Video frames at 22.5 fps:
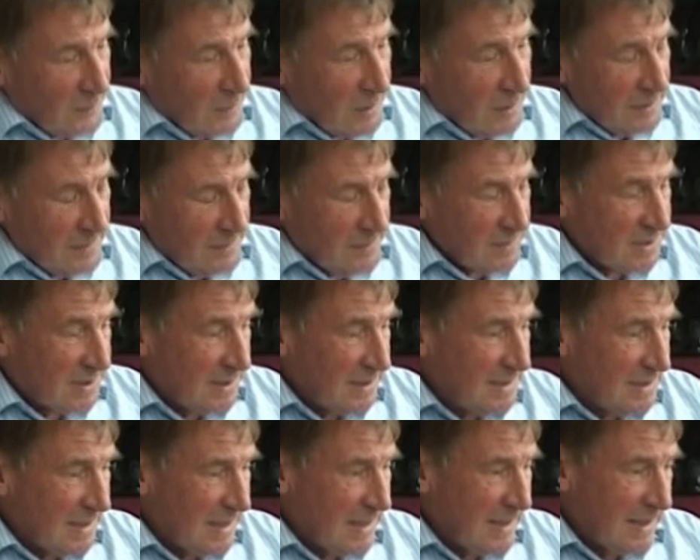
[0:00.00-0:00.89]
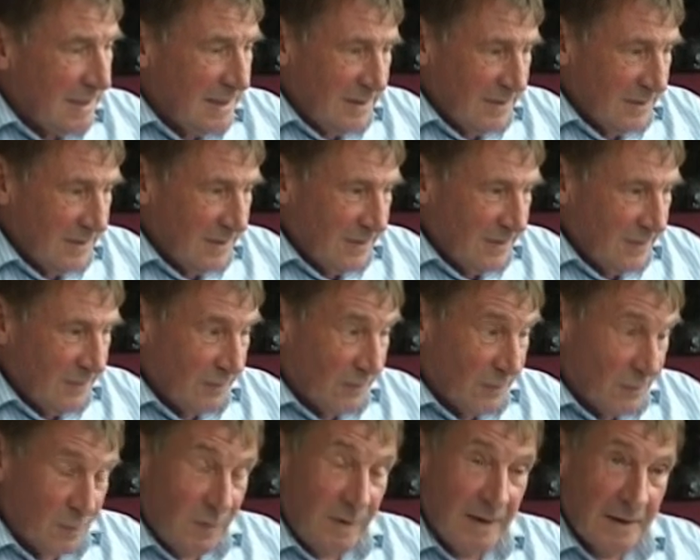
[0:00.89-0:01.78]
one, it was the day or
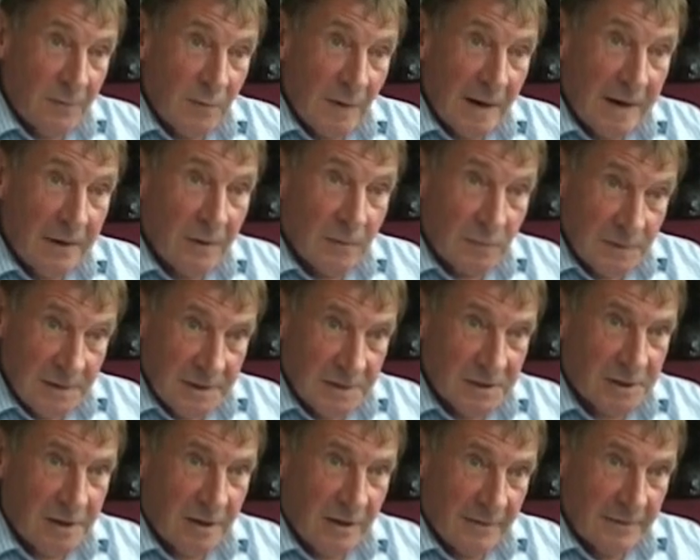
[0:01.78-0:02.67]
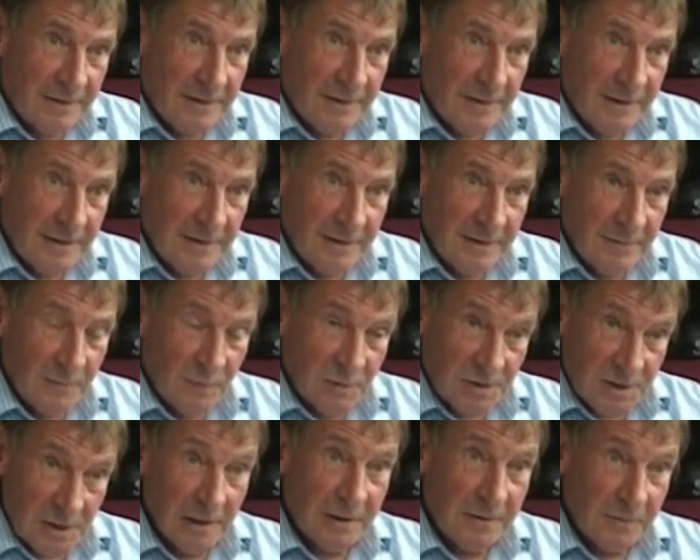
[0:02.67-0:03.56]
the week when Oldwich Colliery
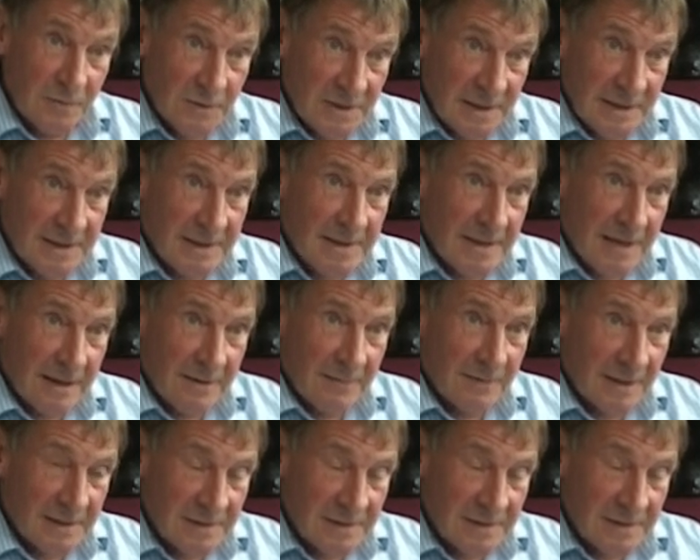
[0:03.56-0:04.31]
was closing down.